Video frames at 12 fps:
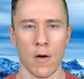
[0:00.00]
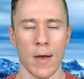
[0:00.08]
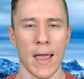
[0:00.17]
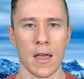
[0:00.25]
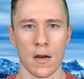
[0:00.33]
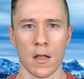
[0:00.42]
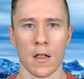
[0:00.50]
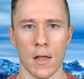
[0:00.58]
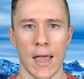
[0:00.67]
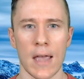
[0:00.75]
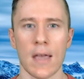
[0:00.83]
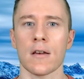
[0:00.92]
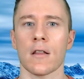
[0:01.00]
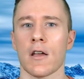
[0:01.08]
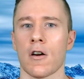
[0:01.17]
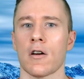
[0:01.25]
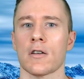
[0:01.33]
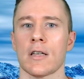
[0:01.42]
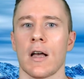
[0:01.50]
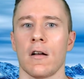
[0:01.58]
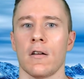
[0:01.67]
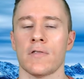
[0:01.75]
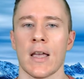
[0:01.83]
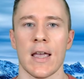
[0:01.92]
handling
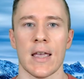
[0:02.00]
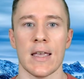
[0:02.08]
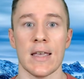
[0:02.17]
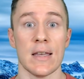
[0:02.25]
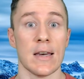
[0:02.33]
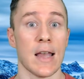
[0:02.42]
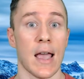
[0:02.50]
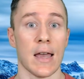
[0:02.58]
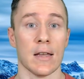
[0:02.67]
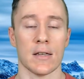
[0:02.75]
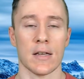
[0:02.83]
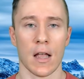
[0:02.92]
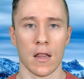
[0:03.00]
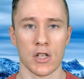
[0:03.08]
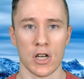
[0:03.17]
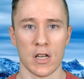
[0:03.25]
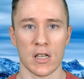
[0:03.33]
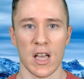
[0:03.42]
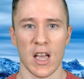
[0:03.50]
ourselves in an intelligent,